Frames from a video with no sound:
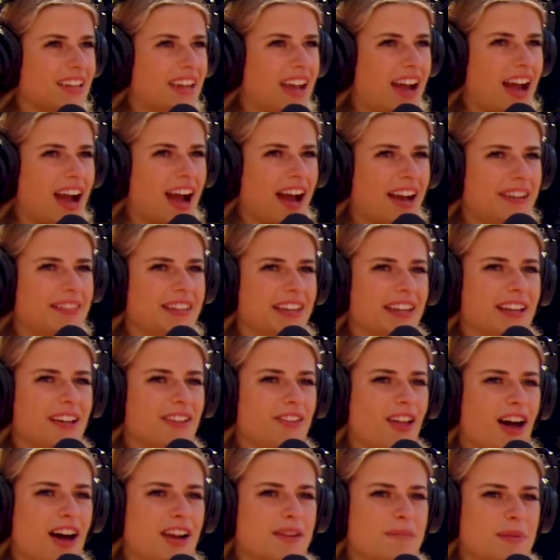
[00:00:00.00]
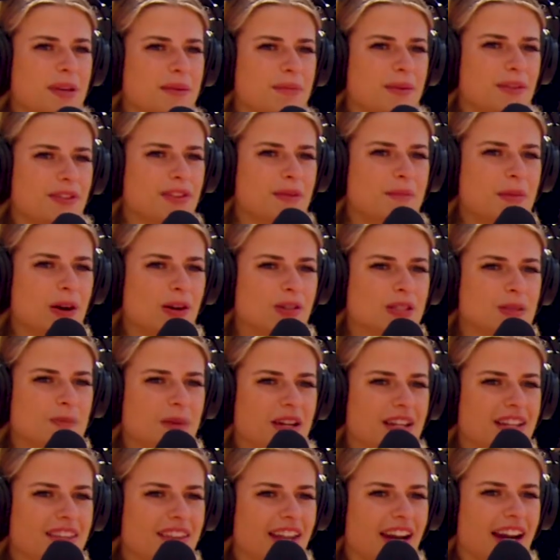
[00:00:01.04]
I think a lot of people, the most
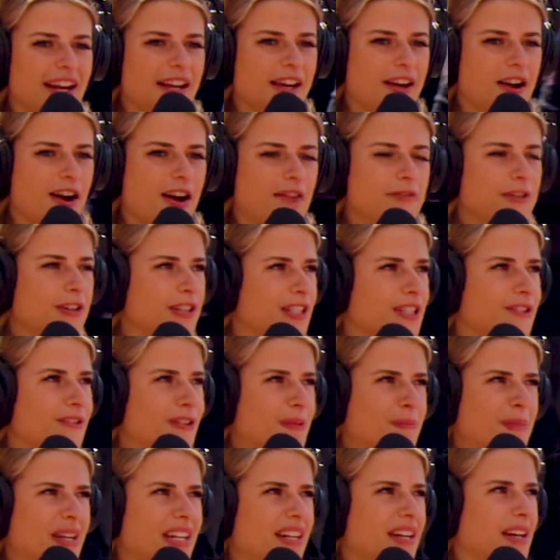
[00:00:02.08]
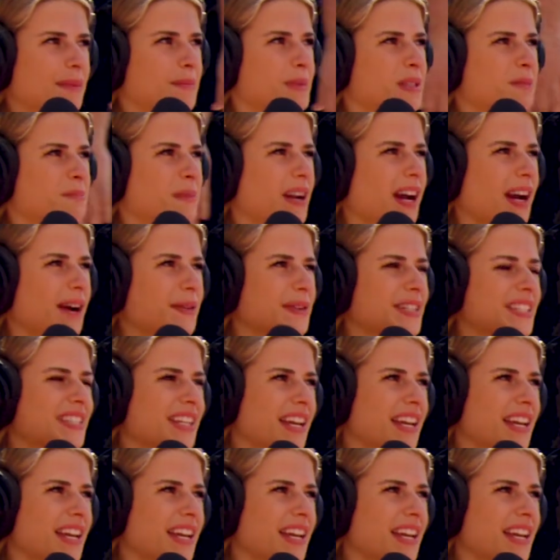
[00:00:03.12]
money that I got offered is for meetups, but I always say